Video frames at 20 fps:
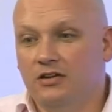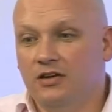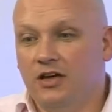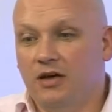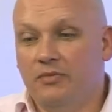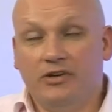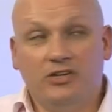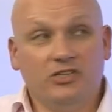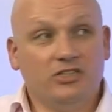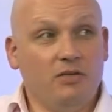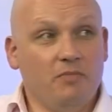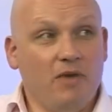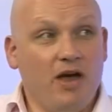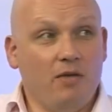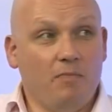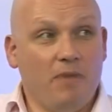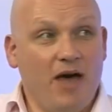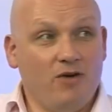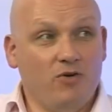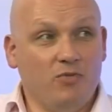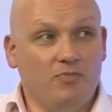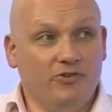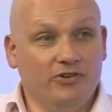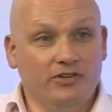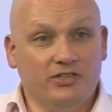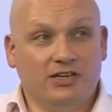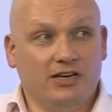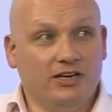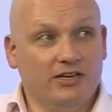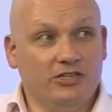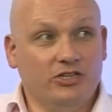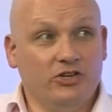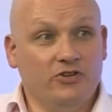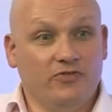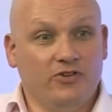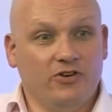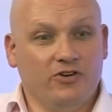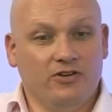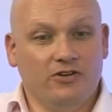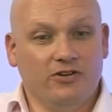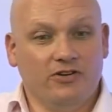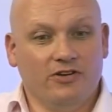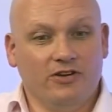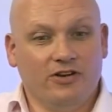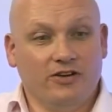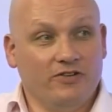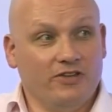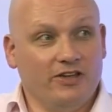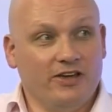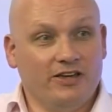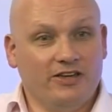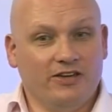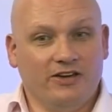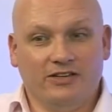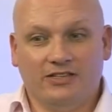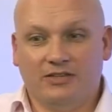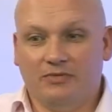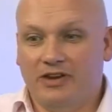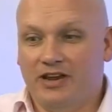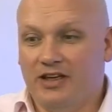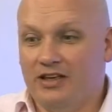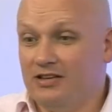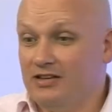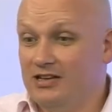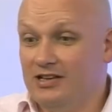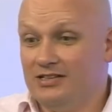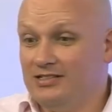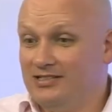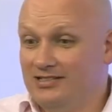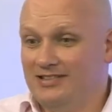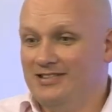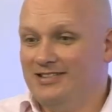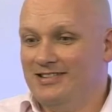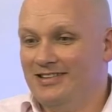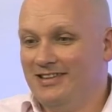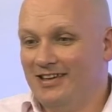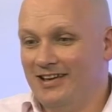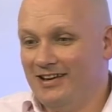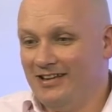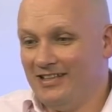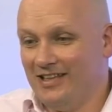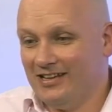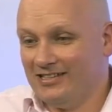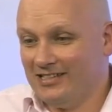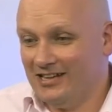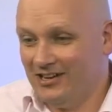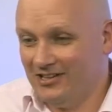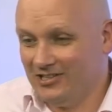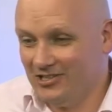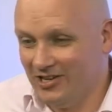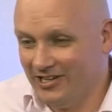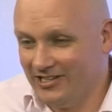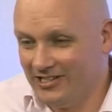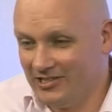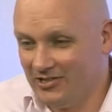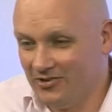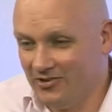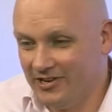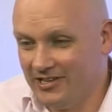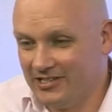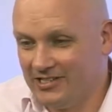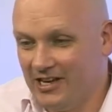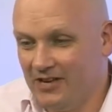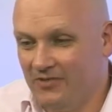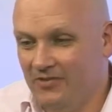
I mean, just the amount of PowerPoint slides you've got over there, guys. I mean, that's a large data store in itself.